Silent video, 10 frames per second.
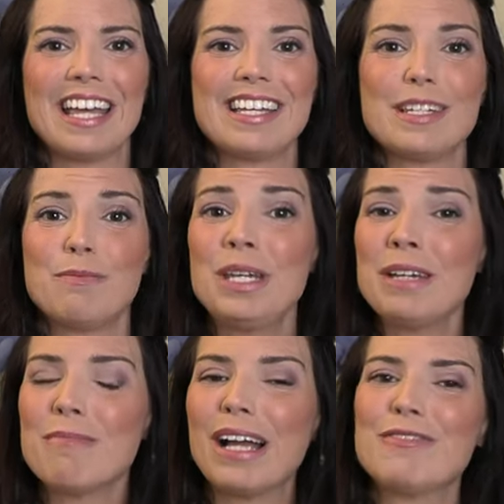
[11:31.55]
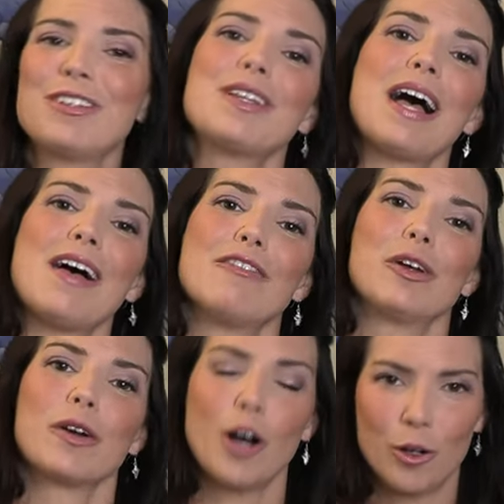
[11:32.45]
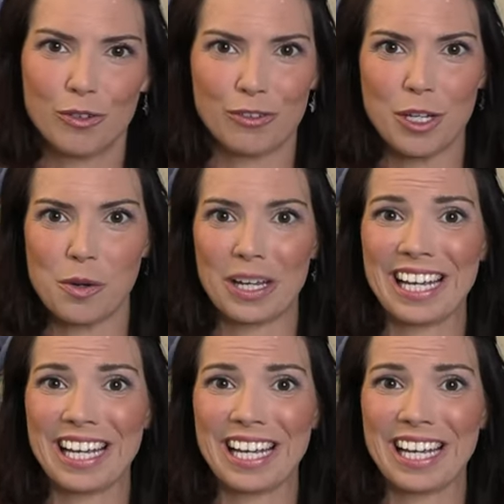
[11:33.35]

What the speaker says: is being mindful of your overflow.